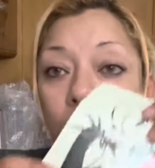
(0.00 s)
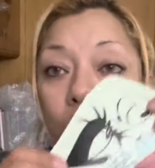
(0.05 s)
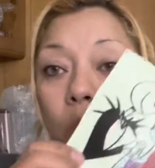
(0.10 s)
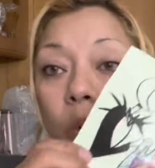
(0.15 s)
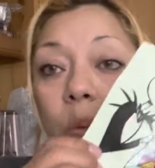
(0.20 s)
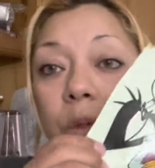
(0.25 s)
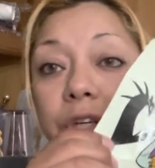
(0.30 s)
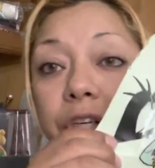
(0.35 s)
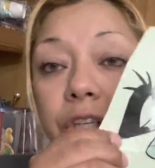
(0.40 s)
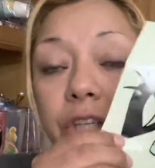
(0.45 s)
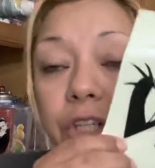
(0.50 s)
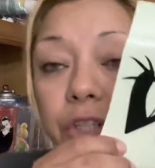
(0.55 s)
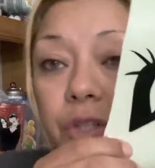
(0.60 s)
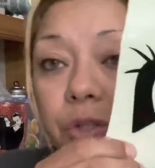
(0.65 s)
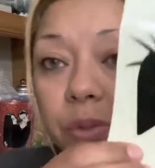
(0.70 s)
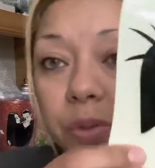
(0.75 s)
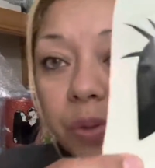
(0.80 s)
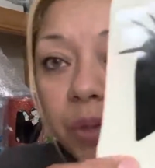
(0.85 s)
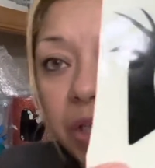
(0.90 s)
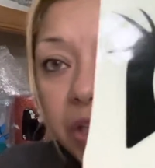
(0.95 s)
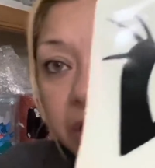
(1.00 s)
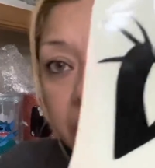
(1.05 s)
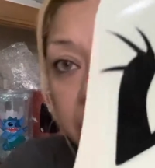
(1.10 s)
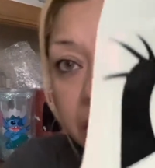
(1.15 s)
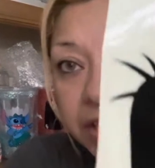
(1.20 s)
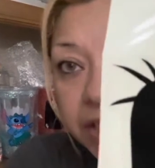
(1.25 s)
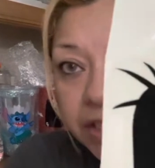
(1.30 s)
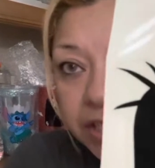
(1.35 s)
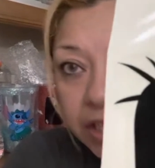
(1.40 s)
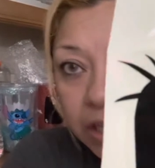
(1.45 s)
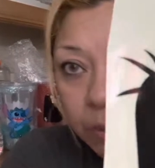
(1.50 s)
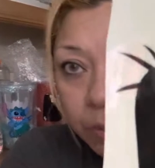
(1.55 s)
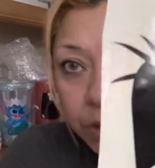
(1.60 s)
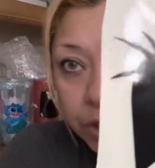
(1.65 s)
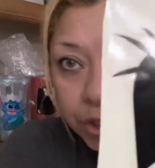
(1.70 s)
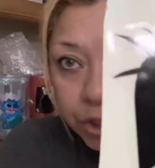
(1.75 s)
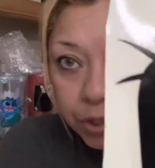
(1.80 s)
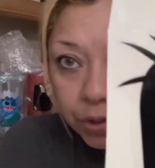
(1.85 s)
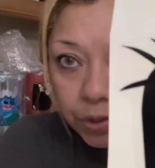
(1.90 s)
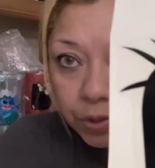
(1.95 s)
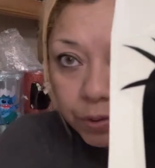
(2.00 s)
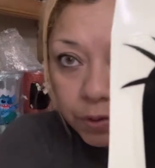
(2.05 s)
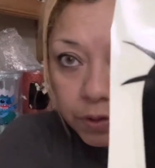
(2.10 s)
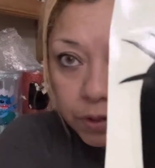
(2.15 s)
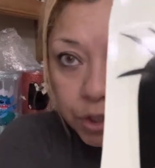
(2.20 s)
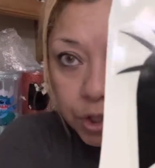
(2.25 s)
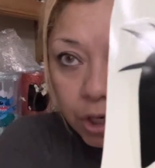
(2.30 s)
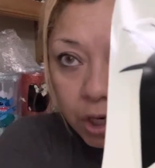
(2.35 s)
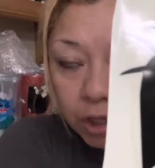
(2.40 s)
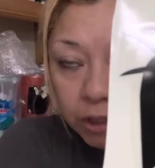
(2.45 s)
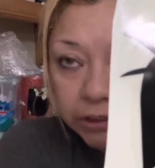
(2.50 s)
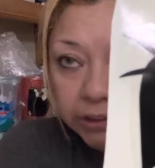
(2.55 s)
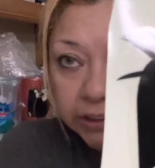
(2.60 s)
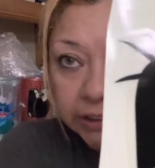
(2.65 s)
what you're going to do is I'm going to show you the charge